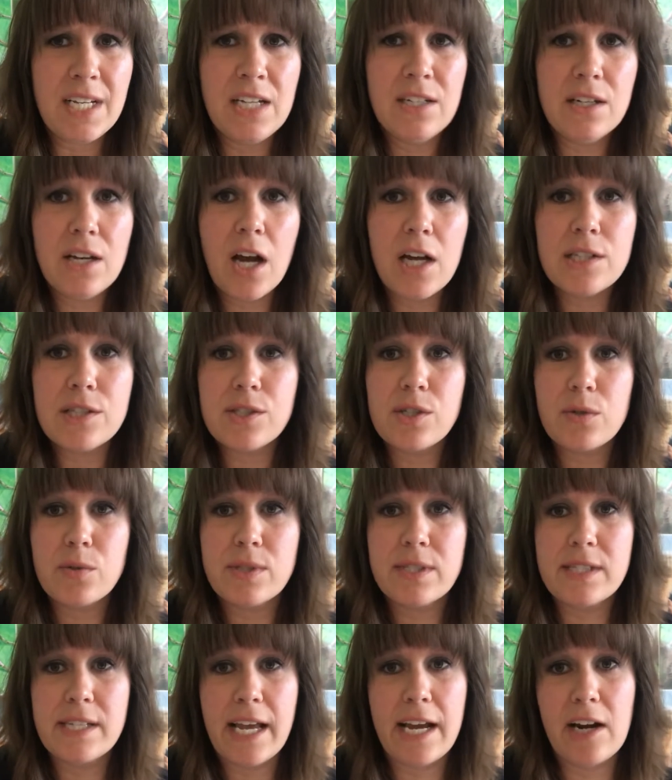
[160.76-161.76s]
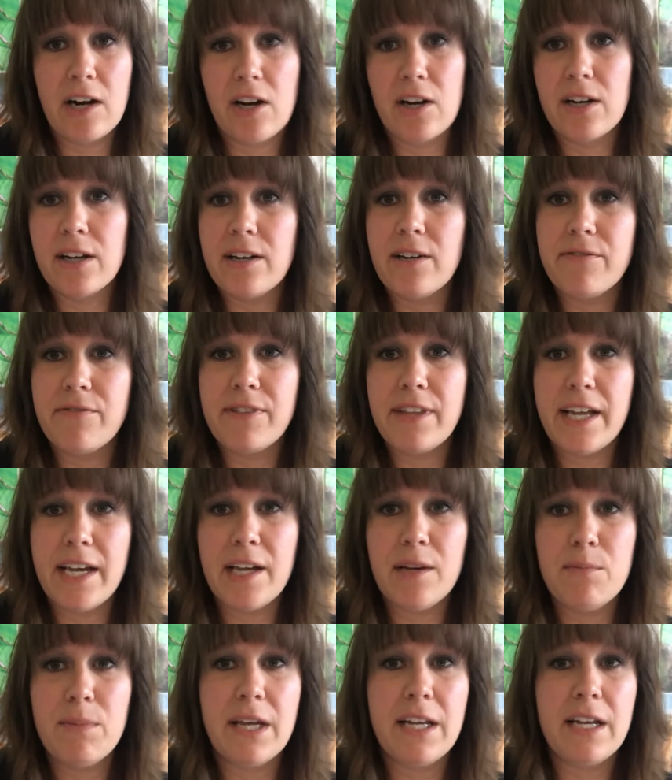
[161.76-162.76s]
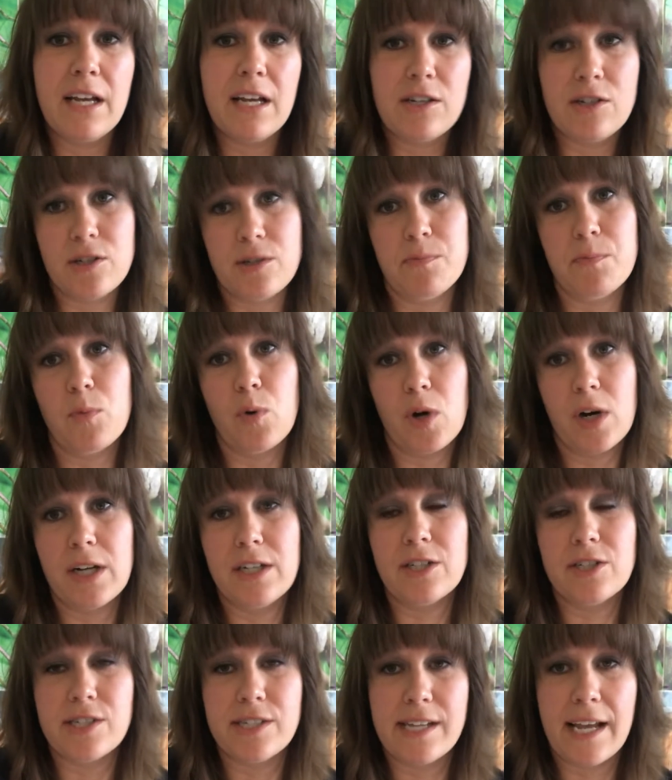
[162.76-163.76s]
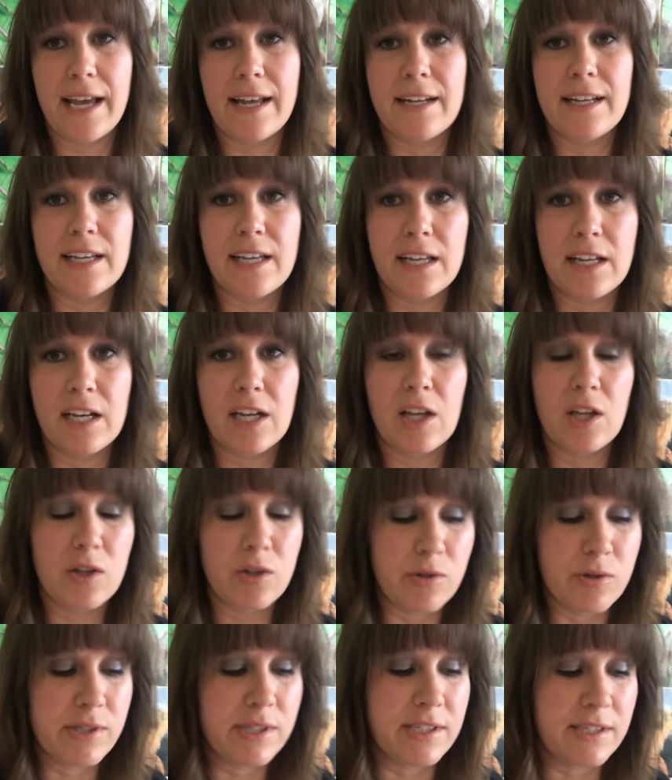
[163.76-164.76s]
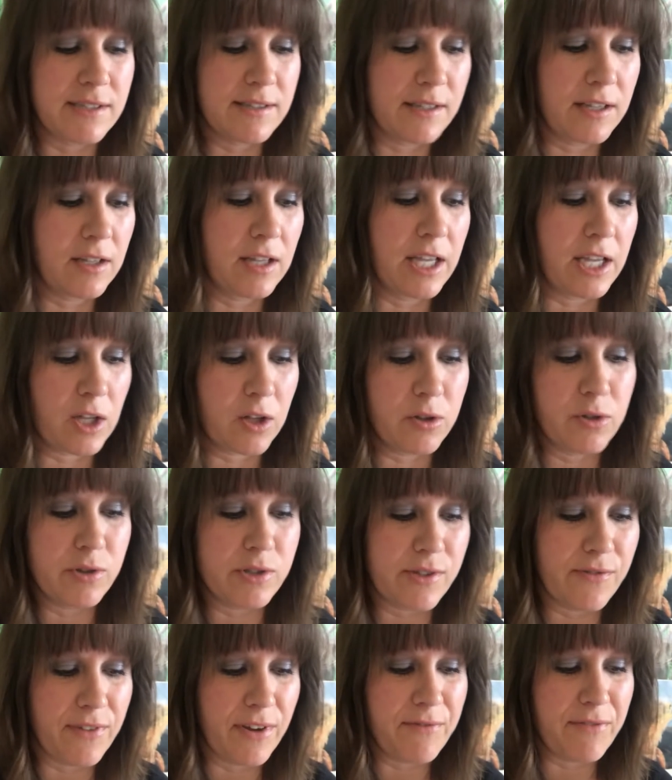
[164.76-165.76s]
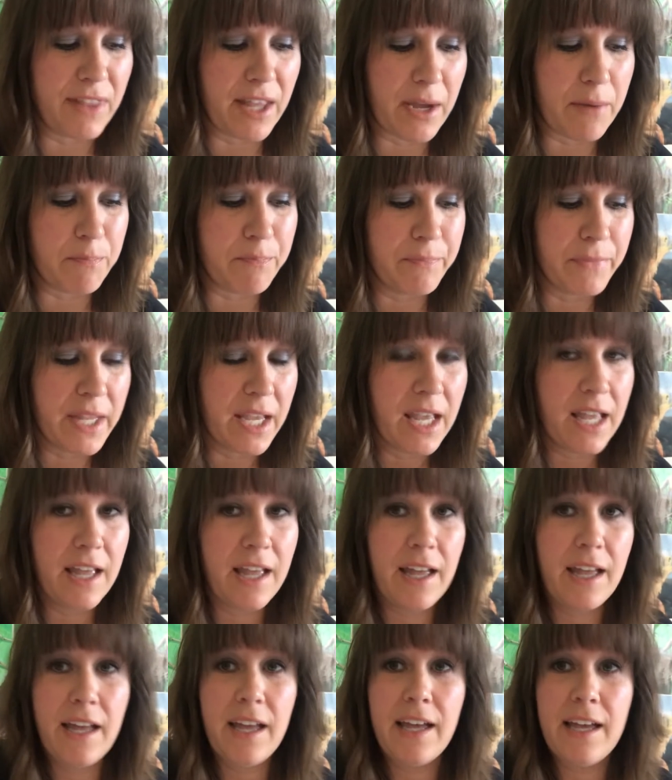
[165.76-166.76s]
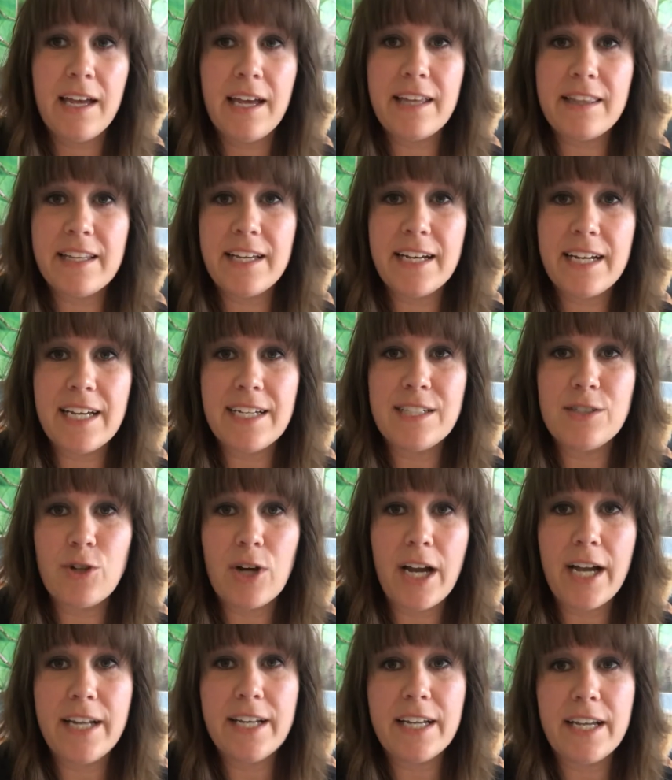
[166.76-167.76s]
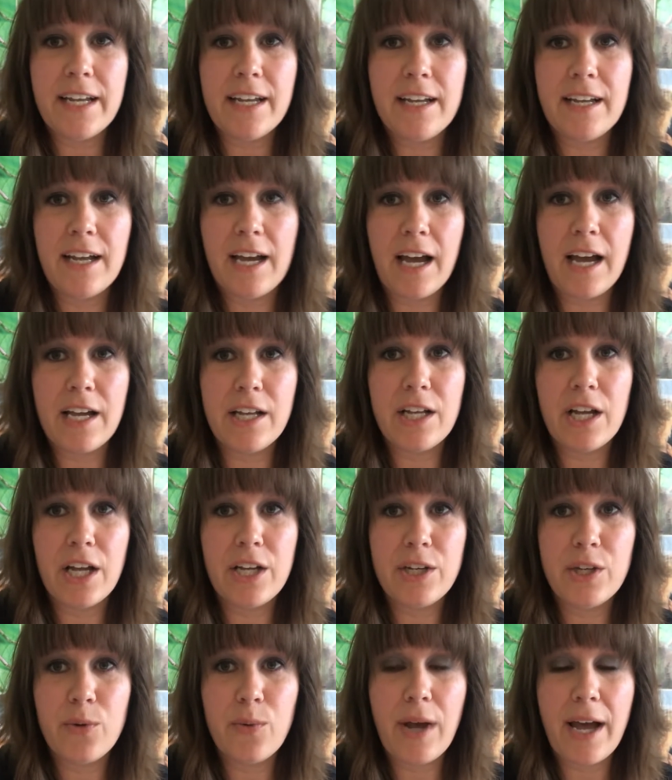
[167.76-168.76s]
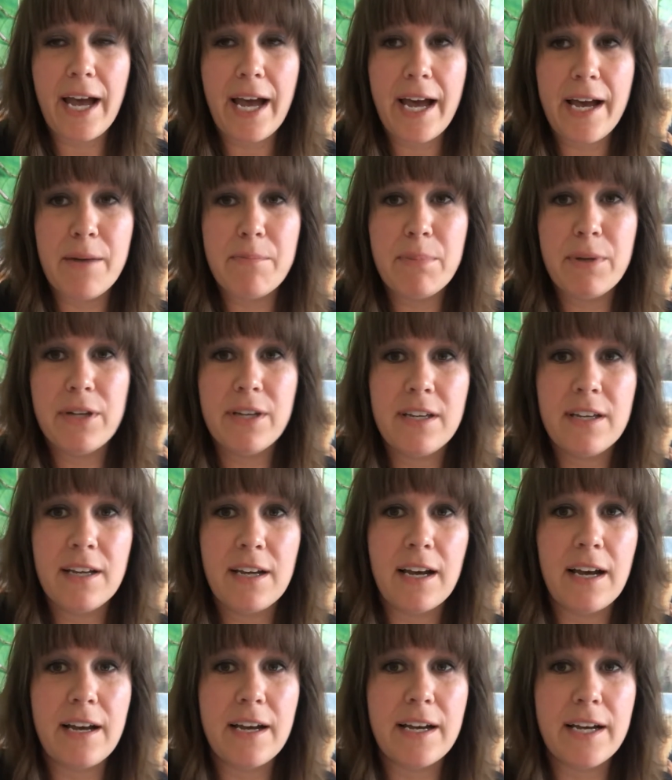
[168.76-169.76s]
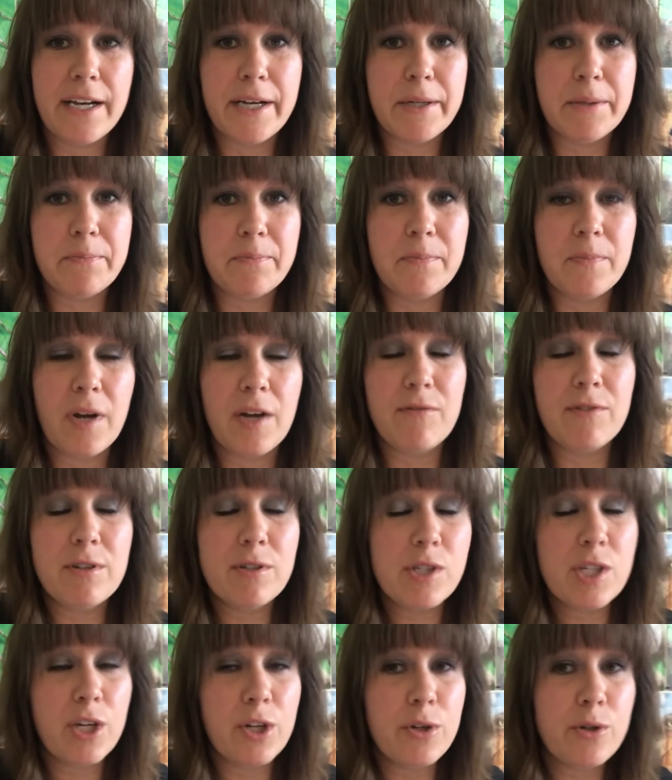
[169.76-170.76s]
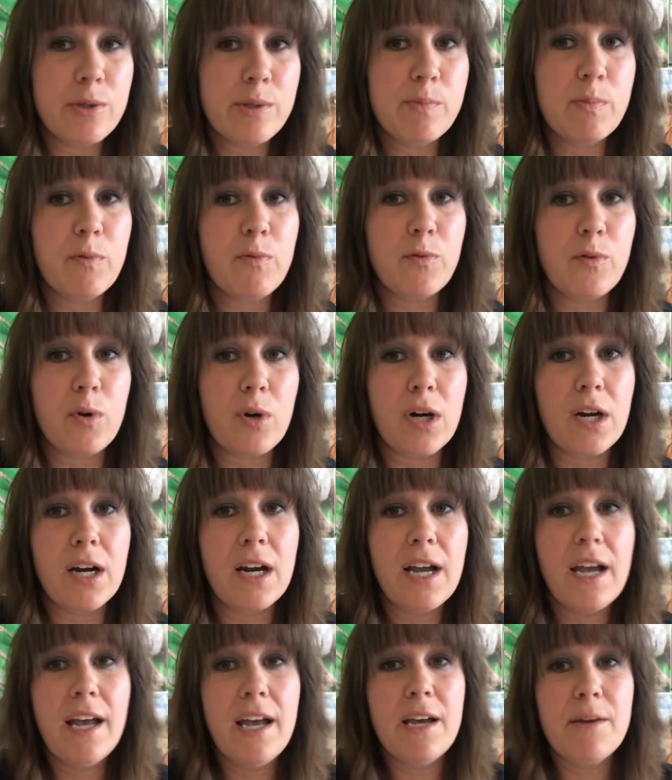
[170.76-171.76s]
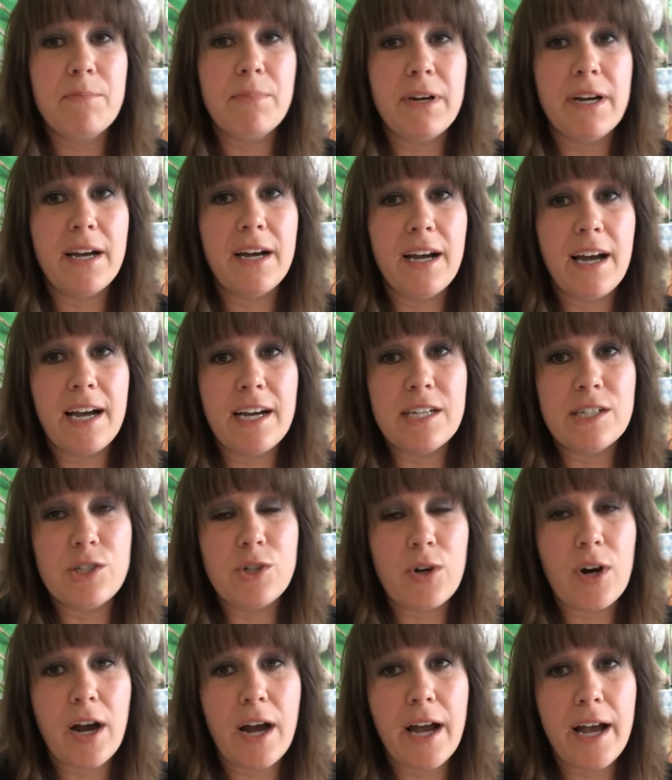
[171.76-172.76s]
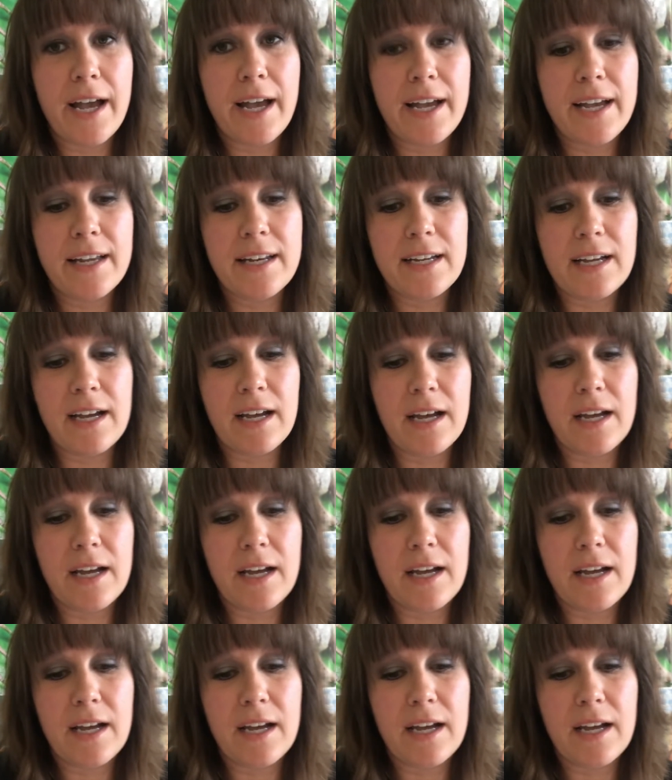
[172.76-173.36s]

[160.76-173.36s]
not so scared of them and more understanding and inclusive of them. And then I tried a new app. I've used Kahoots before, but I tried